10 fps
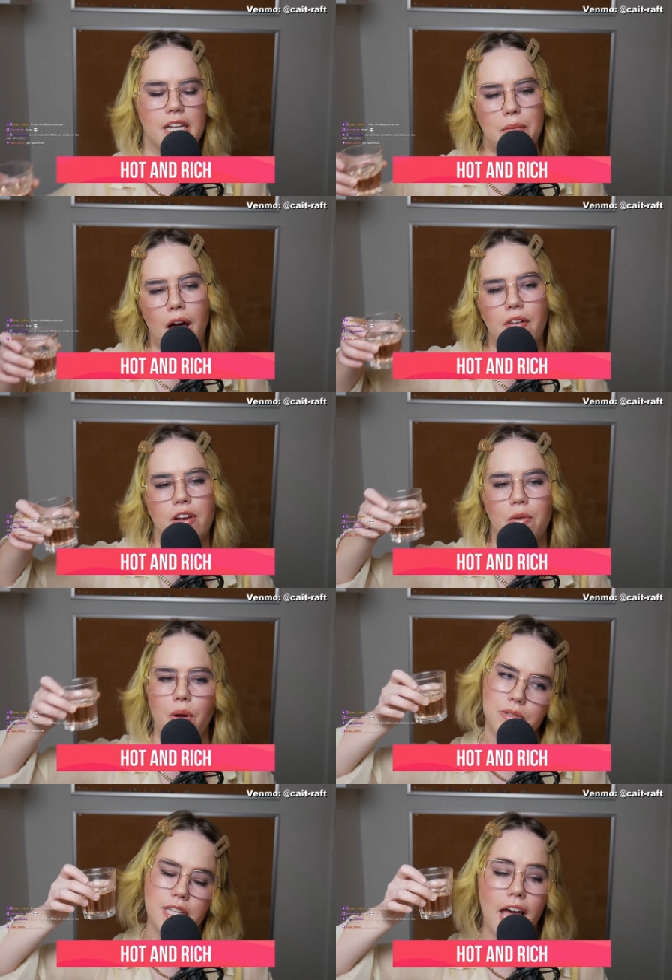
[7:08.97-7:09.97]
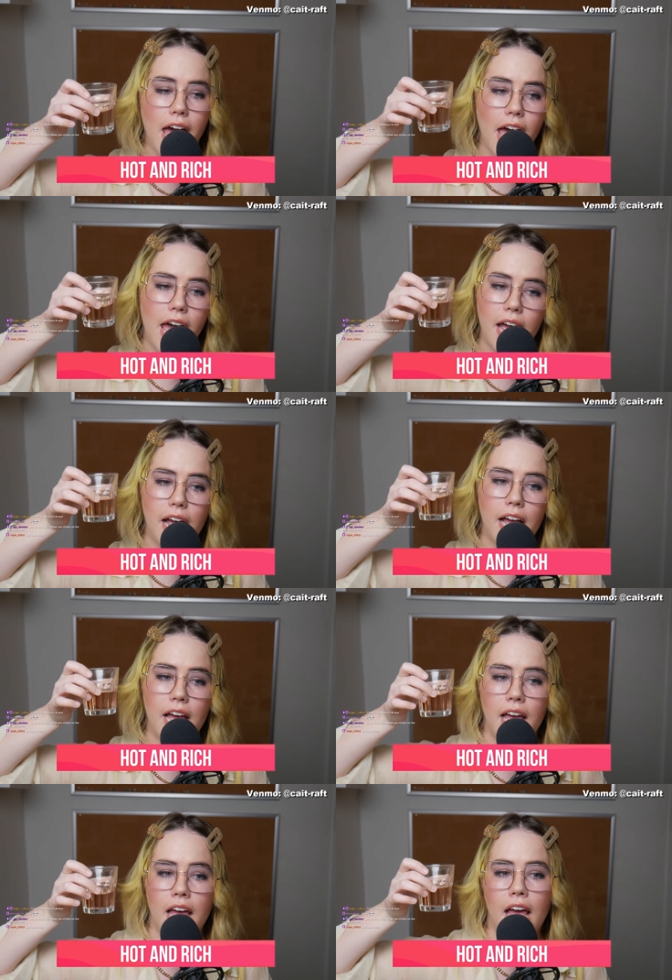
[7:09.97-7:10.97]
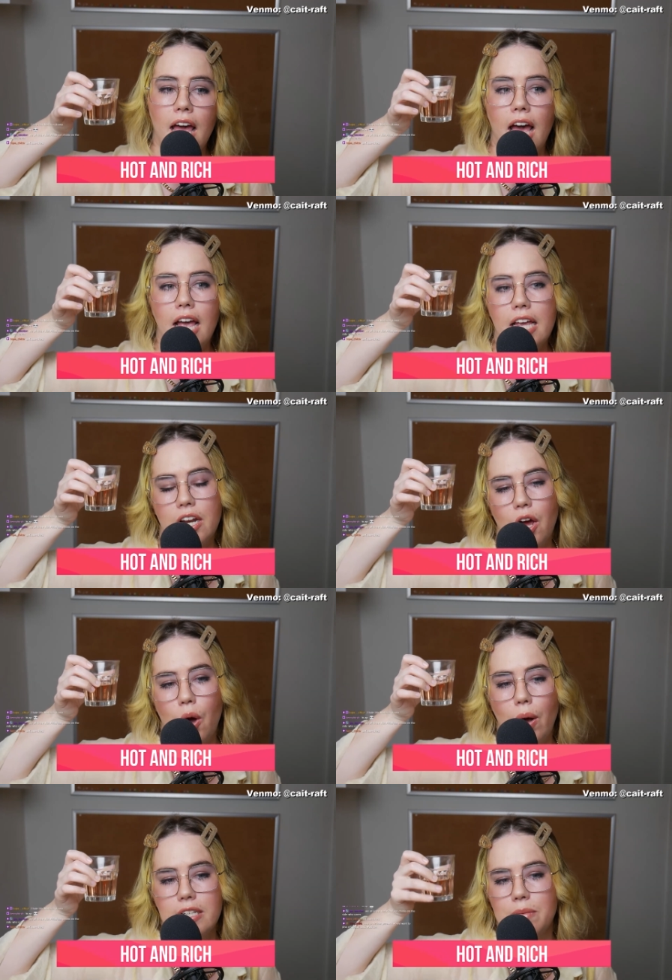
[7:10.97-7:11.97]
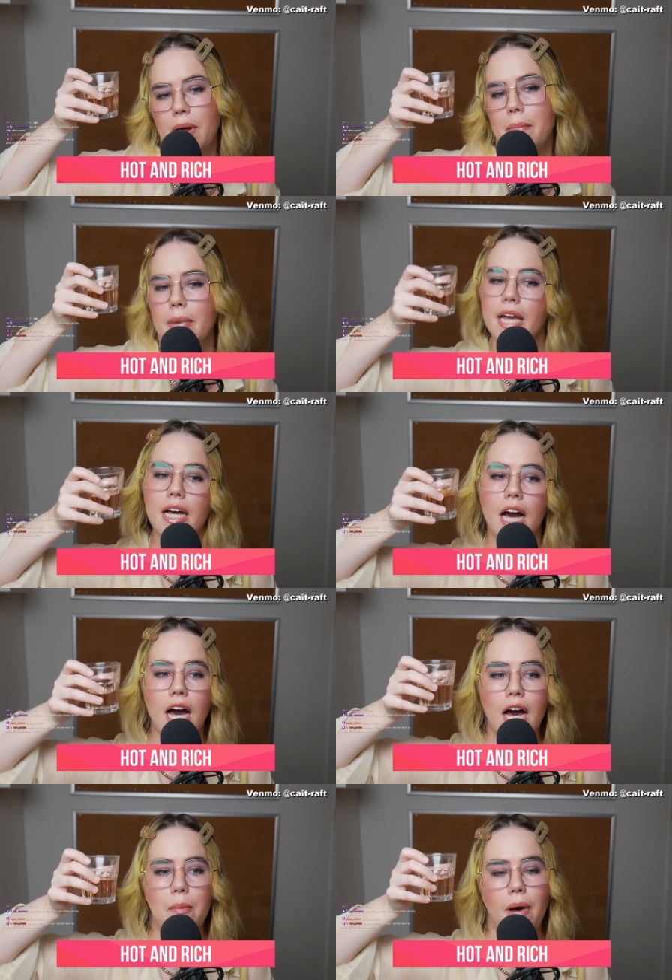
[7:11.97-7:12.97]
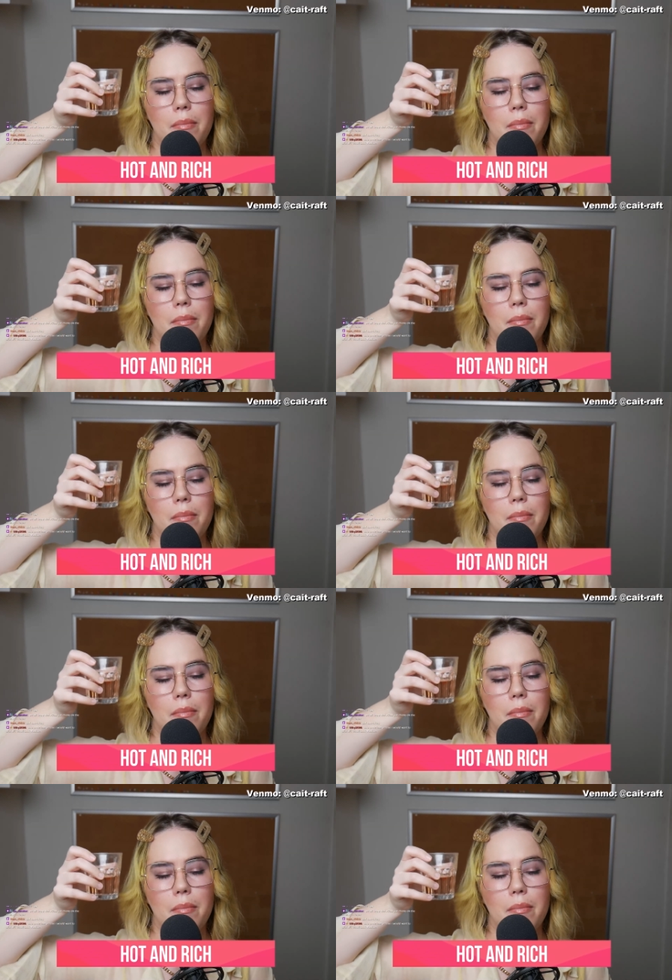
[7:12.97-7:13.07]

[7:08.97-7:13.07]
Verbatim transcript: Like, I'm having a rose. You know, I did my makeup.